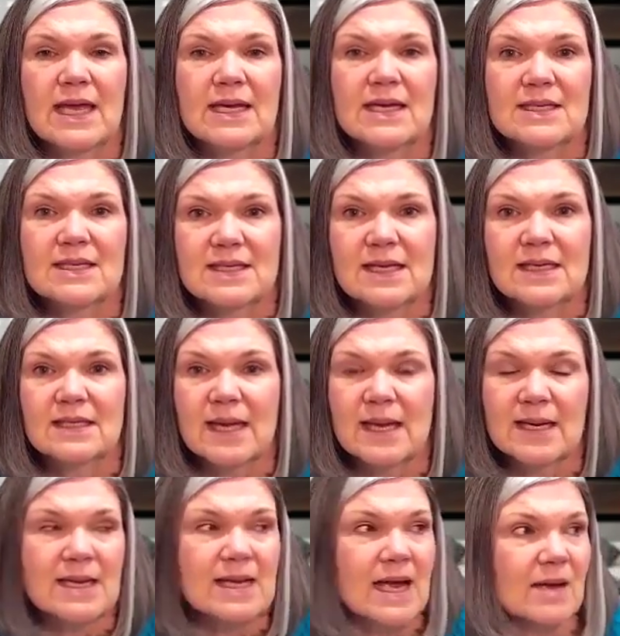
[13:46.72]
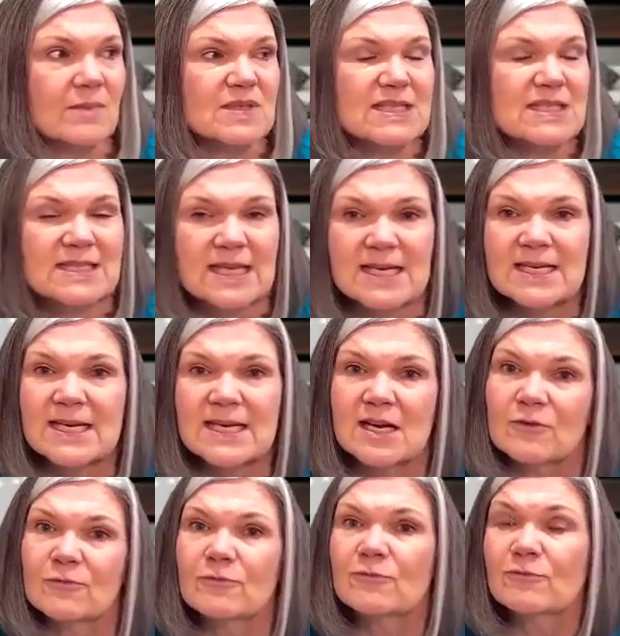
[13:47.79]
And he said, "Lady, I'm sitting
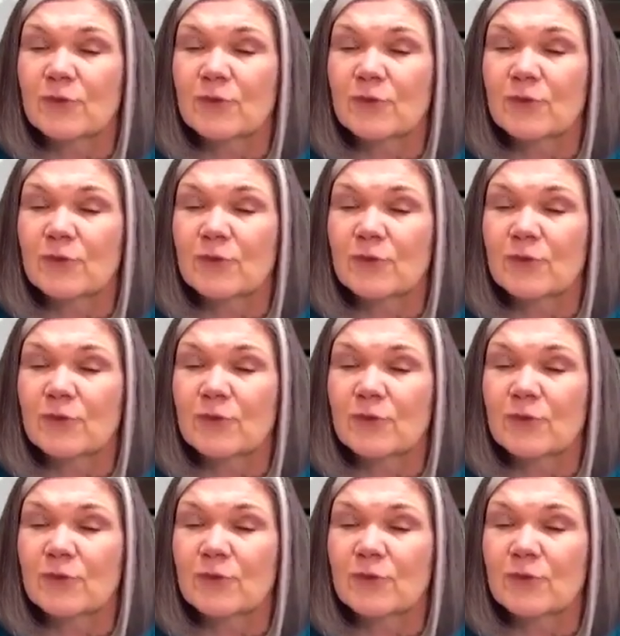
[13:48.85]
in a